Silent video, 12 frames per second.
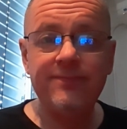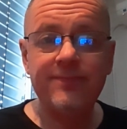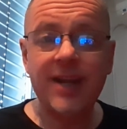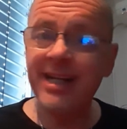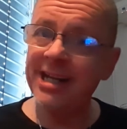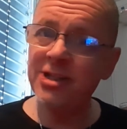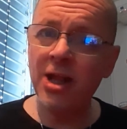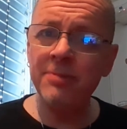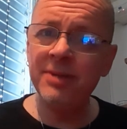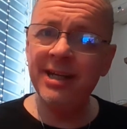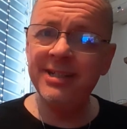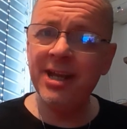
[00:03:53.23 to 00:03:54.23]
And that's all I'm
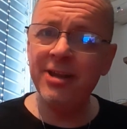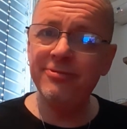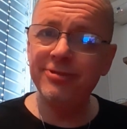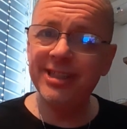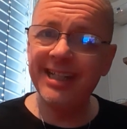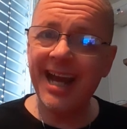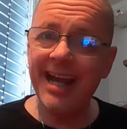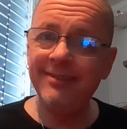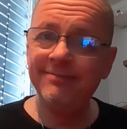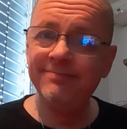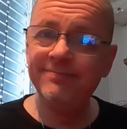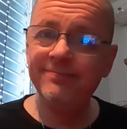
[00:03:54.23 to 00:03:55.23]
going to tell you for today.
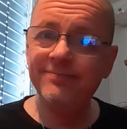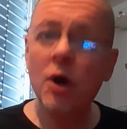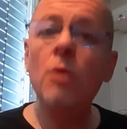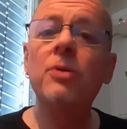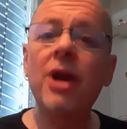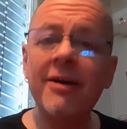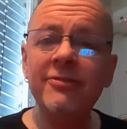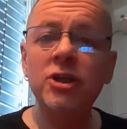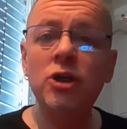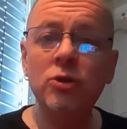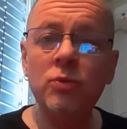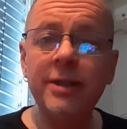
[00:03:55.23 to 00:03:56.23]
Hope you're having a
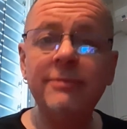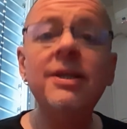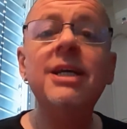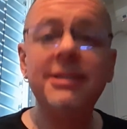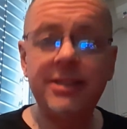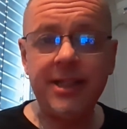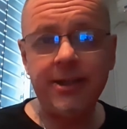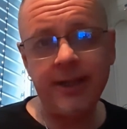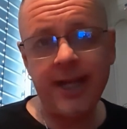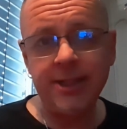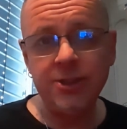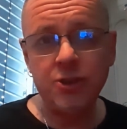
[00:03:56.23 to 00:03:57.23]
good one. See you
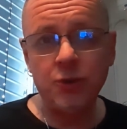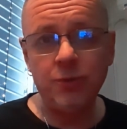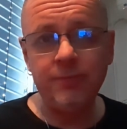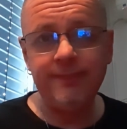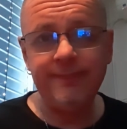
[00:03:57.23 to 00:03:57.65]
again soon.